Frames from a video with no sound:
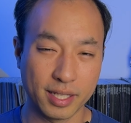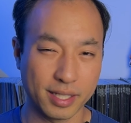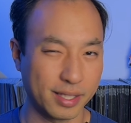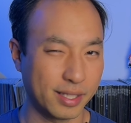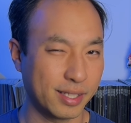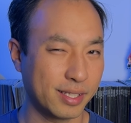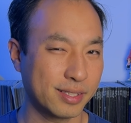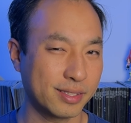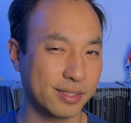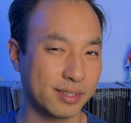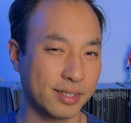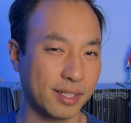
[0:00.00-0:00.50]

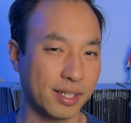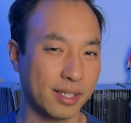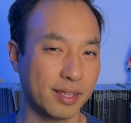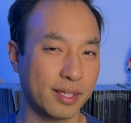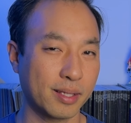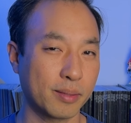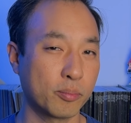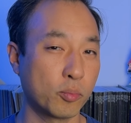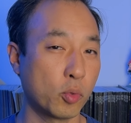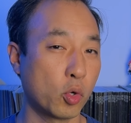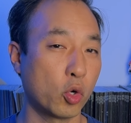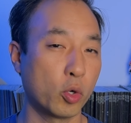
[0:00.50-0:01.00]
There's
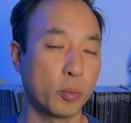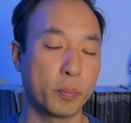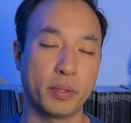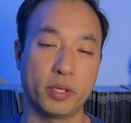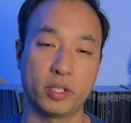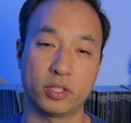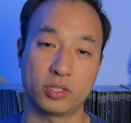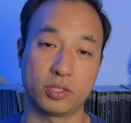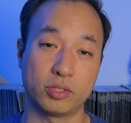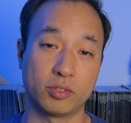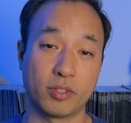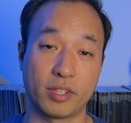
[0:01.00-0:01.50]
nothing more
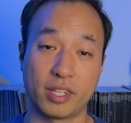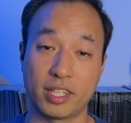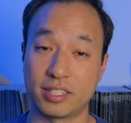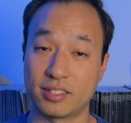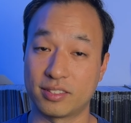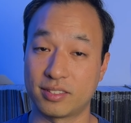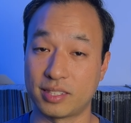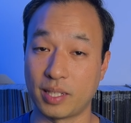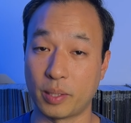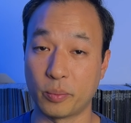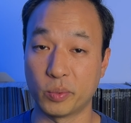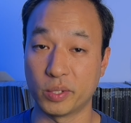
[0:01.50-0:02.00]
personal than
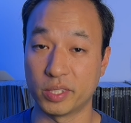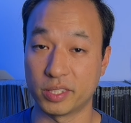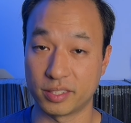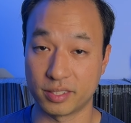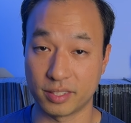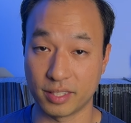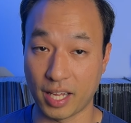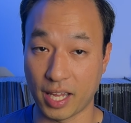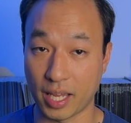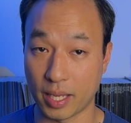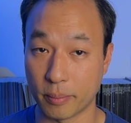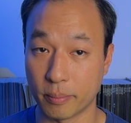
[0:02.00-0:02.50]
someone's
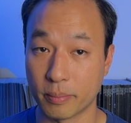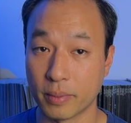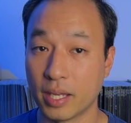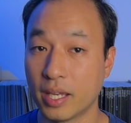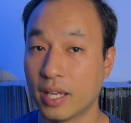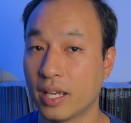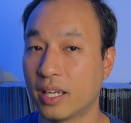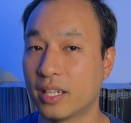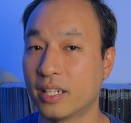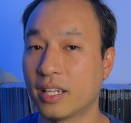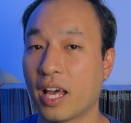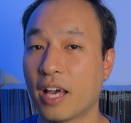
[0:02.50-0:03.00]
name,
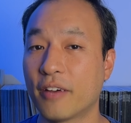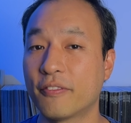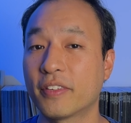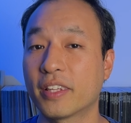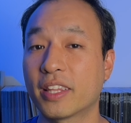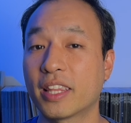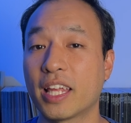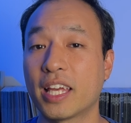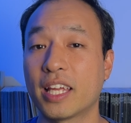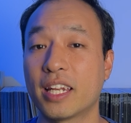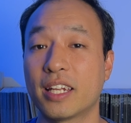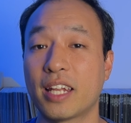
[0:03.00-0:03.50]
and having
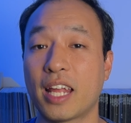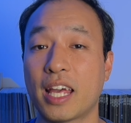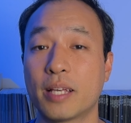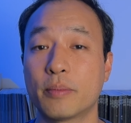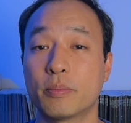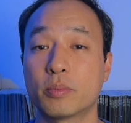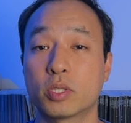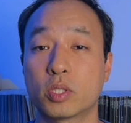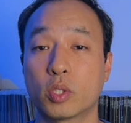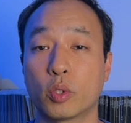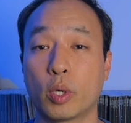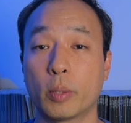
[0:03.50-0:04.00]
their name
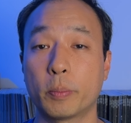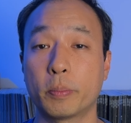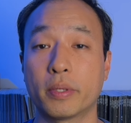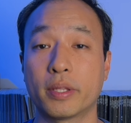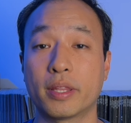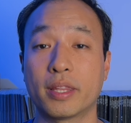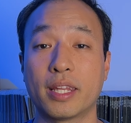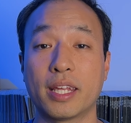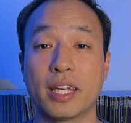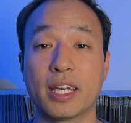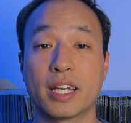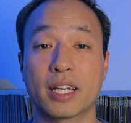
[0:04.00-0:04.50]
show up
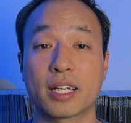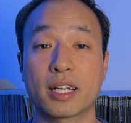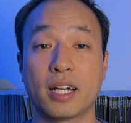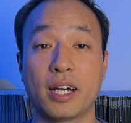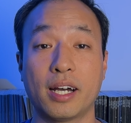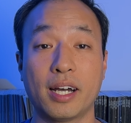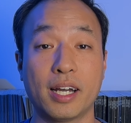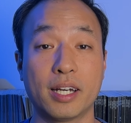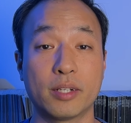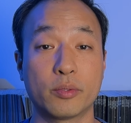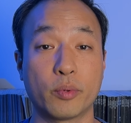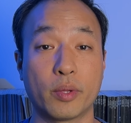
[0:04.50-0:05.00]
on their
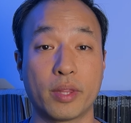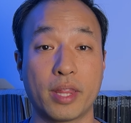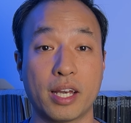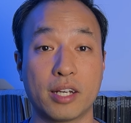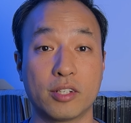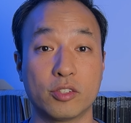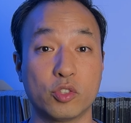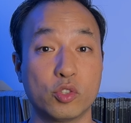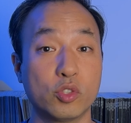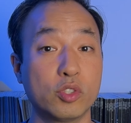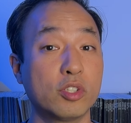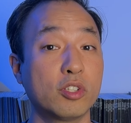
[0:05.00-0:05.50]
card
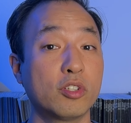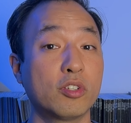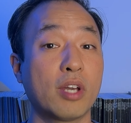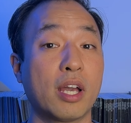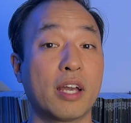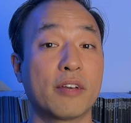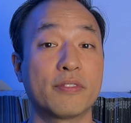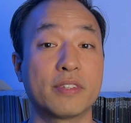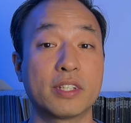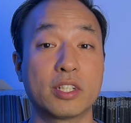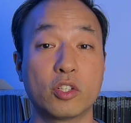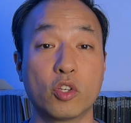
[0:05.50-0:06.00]
without you
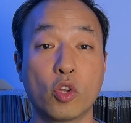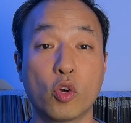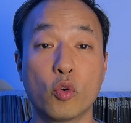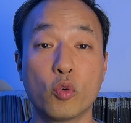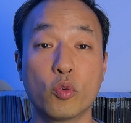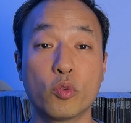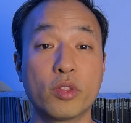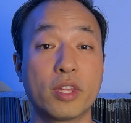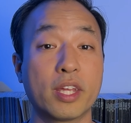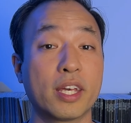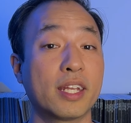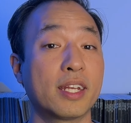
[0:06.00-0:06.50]
having
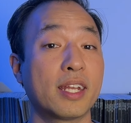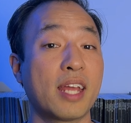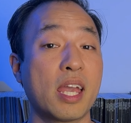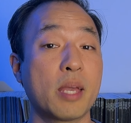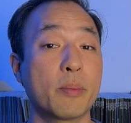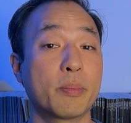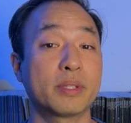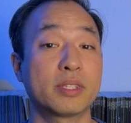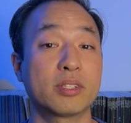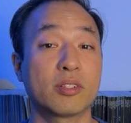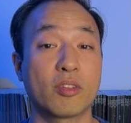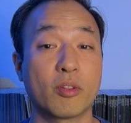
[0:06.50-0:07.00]
known their
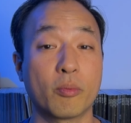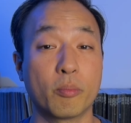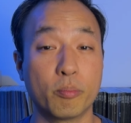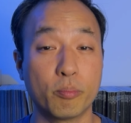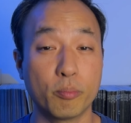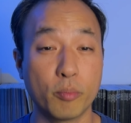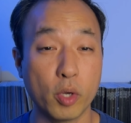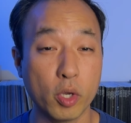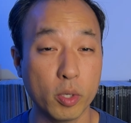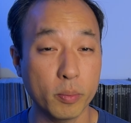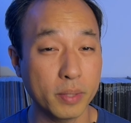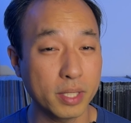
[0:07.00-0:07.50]
name until the
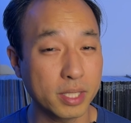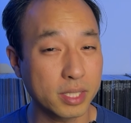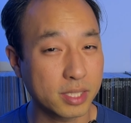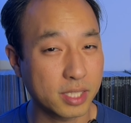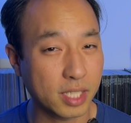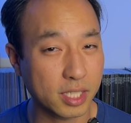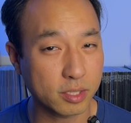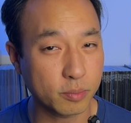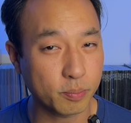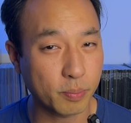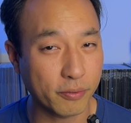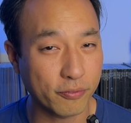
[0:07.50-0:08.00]
moment
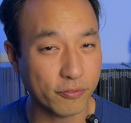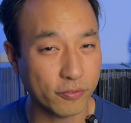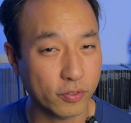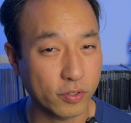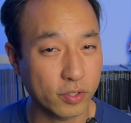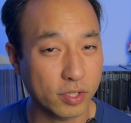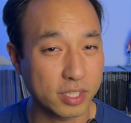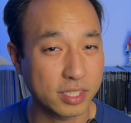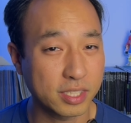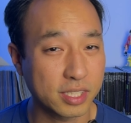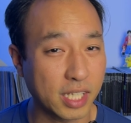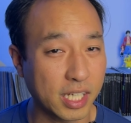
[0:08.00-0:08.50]
just before
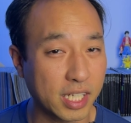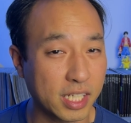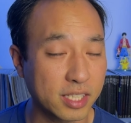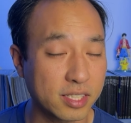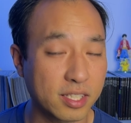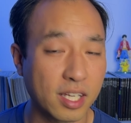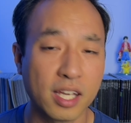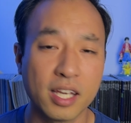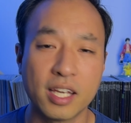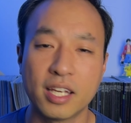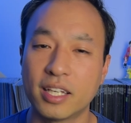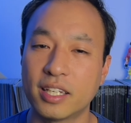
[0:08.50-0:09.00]
the change
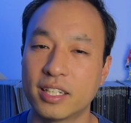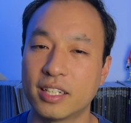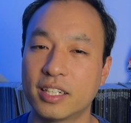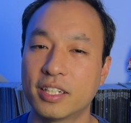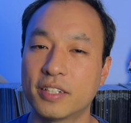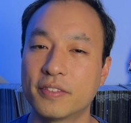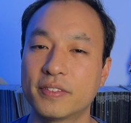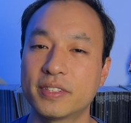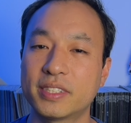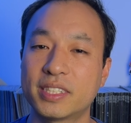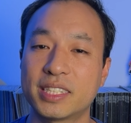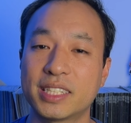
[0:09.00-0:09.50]

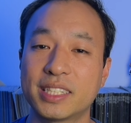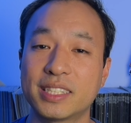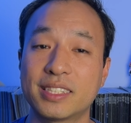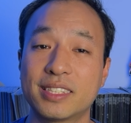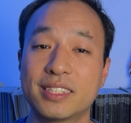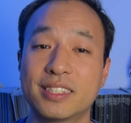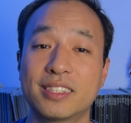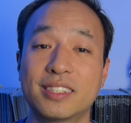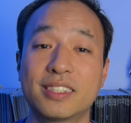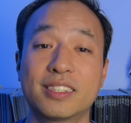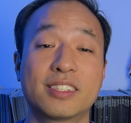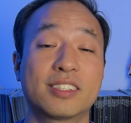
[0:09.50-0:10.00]
never
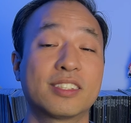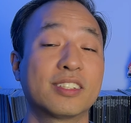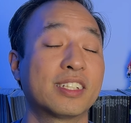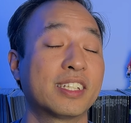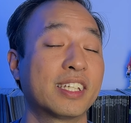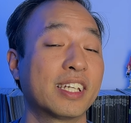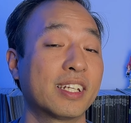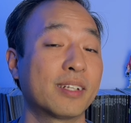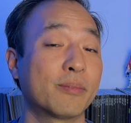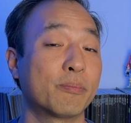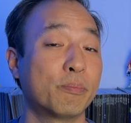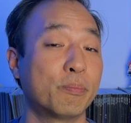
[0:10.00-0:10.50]
ceases to
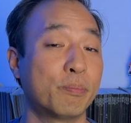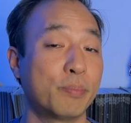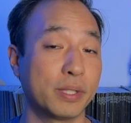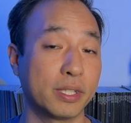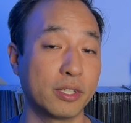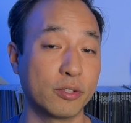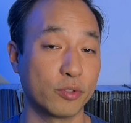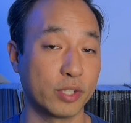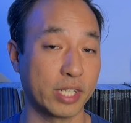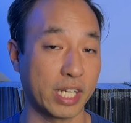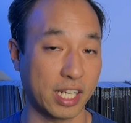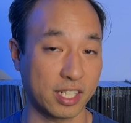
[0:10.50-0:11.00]
get
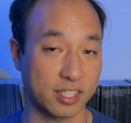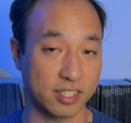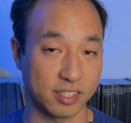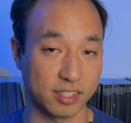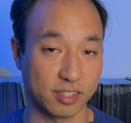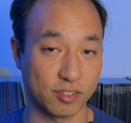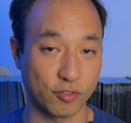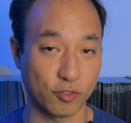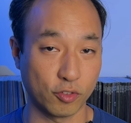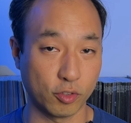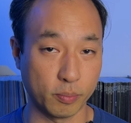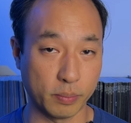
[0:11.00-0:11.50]
big
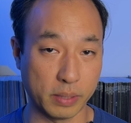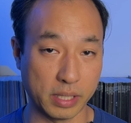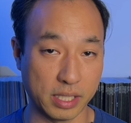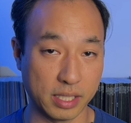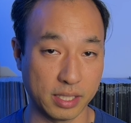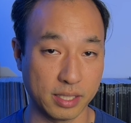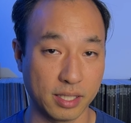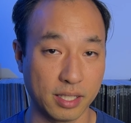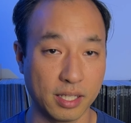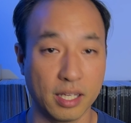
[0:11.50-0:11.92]
reactions for me.